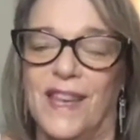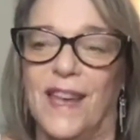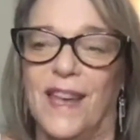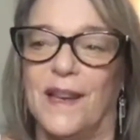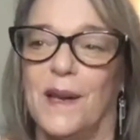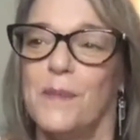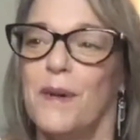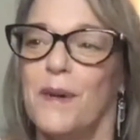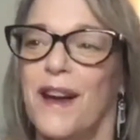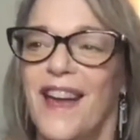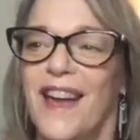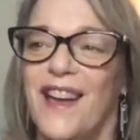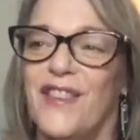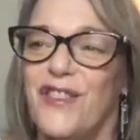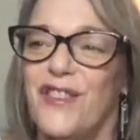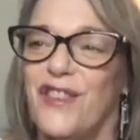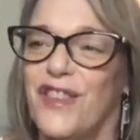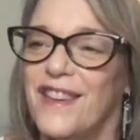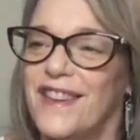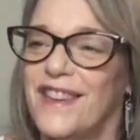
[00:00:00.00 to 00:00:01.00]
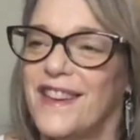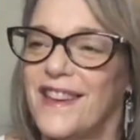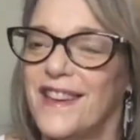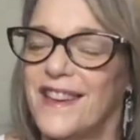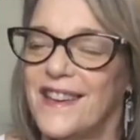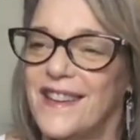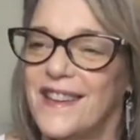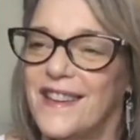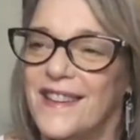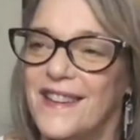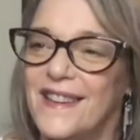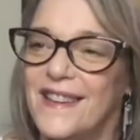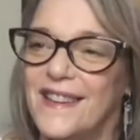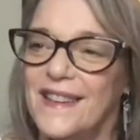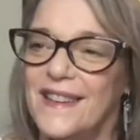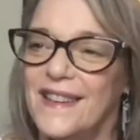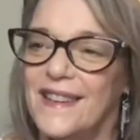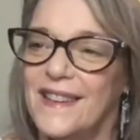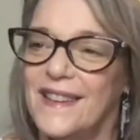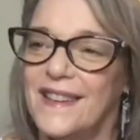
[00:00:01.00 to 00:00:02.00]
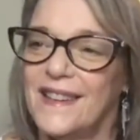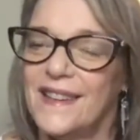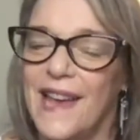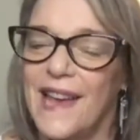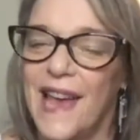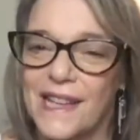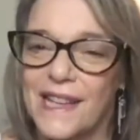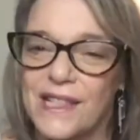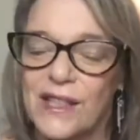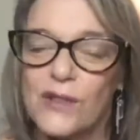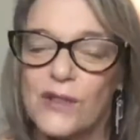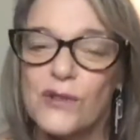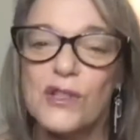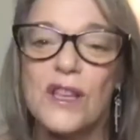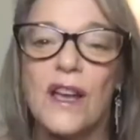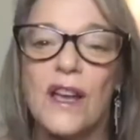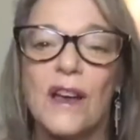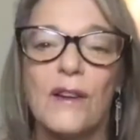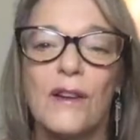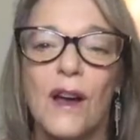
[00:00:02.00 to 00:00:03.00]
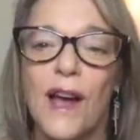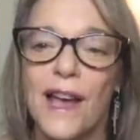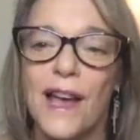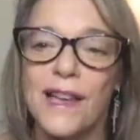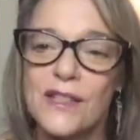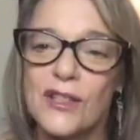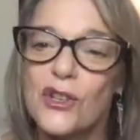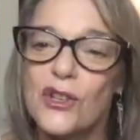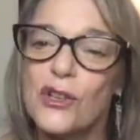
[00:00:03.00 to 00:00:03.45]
Take a breath. Ask